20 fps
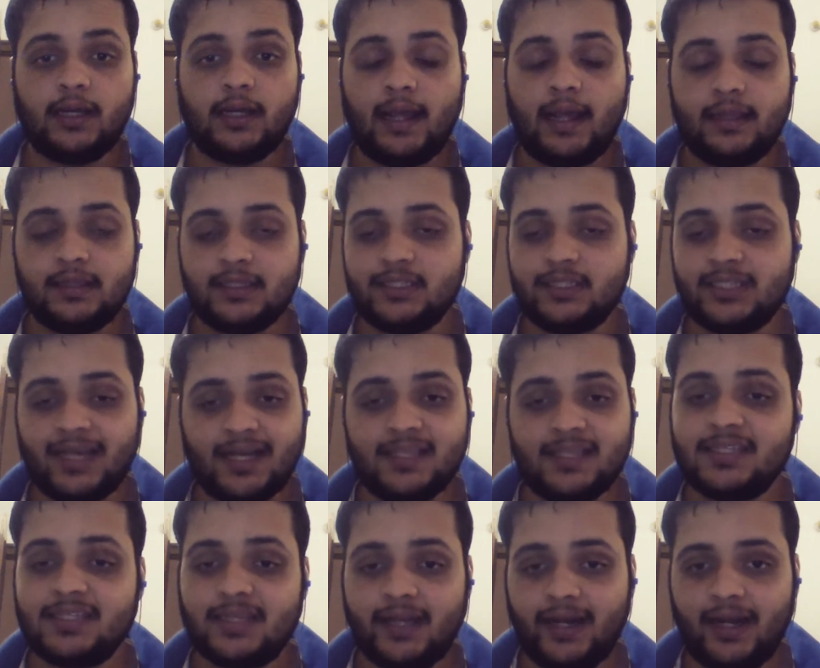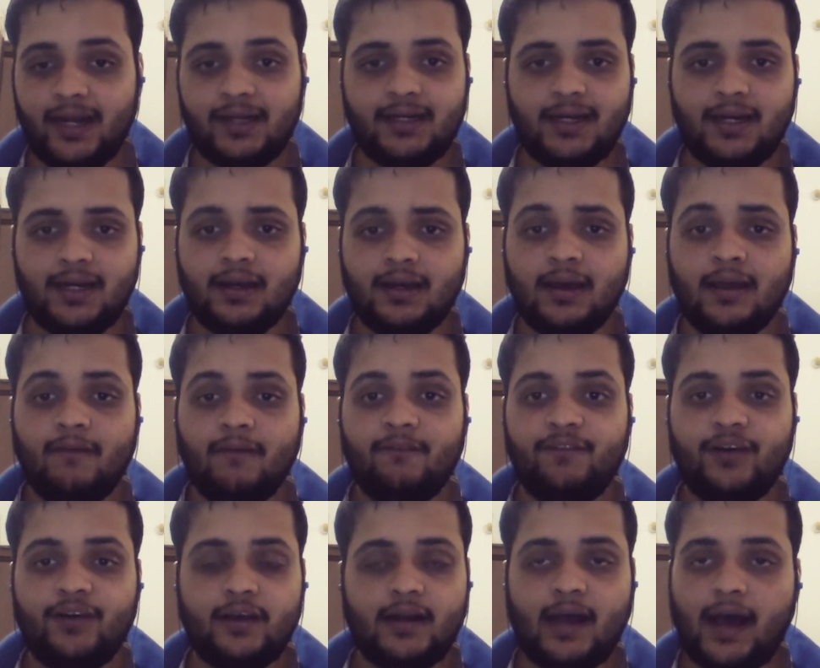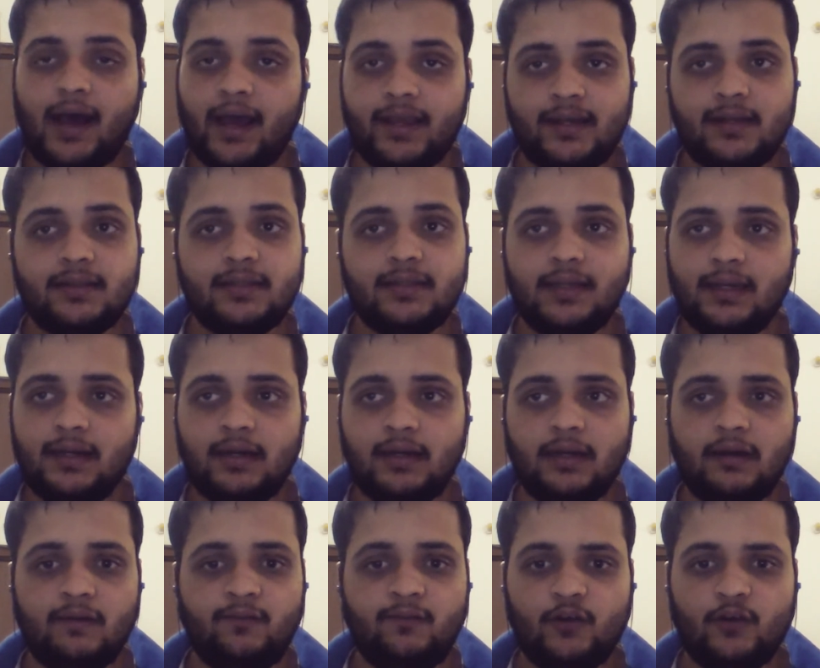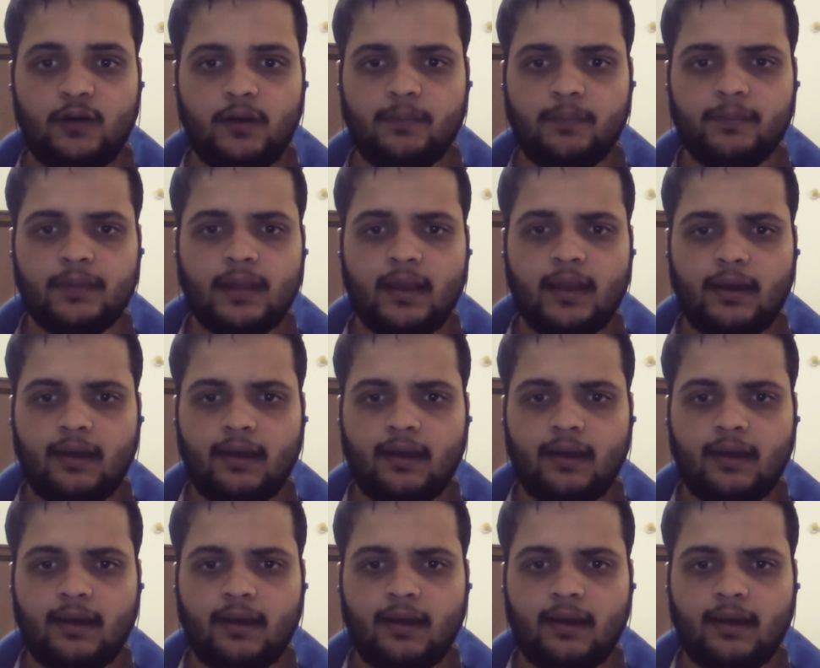and the chance created were higher than Fulham.